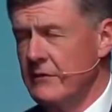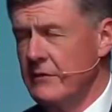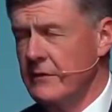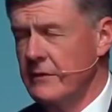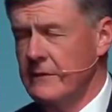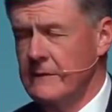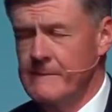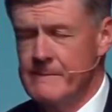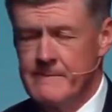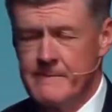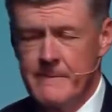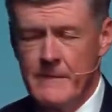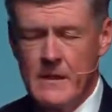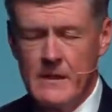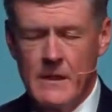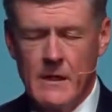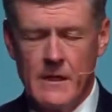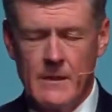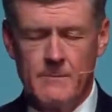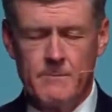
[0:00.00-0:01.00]
to
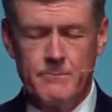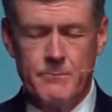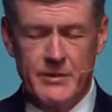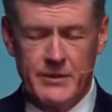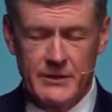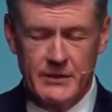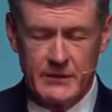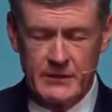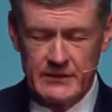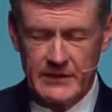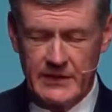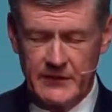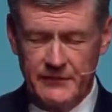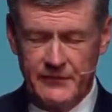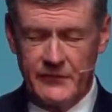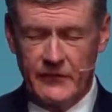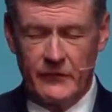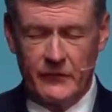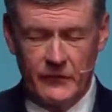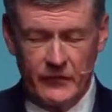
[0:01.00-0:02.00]
build a
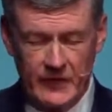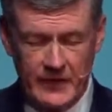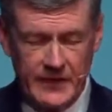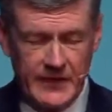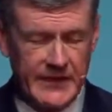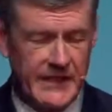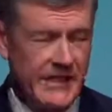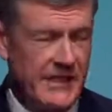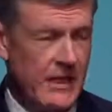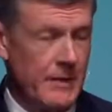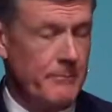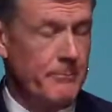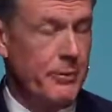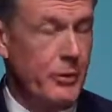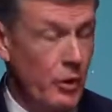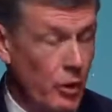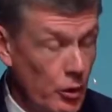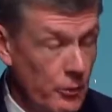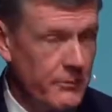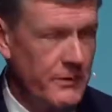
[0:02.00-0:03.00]
facility, a
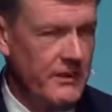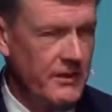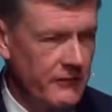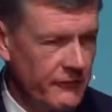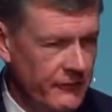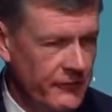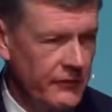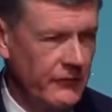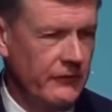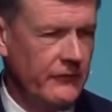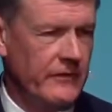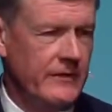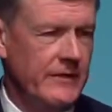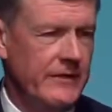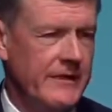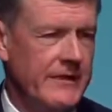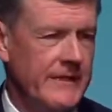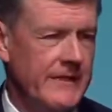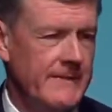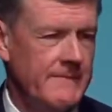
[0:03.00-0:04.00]
permanent
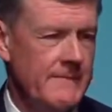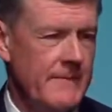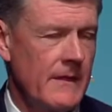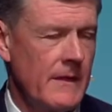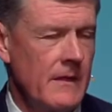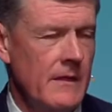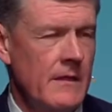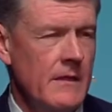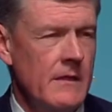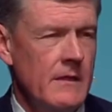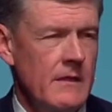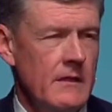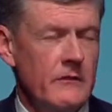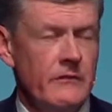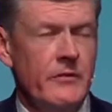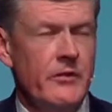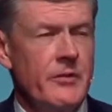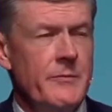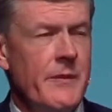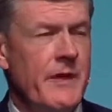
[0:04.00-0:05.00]
facility. And
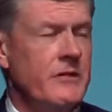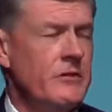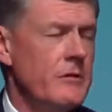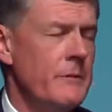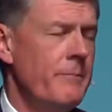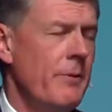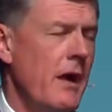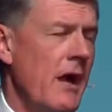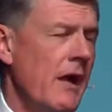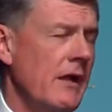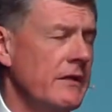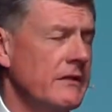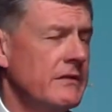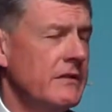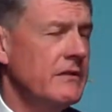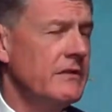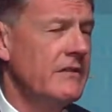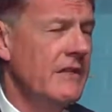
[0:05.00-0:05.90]
so the Metropolitan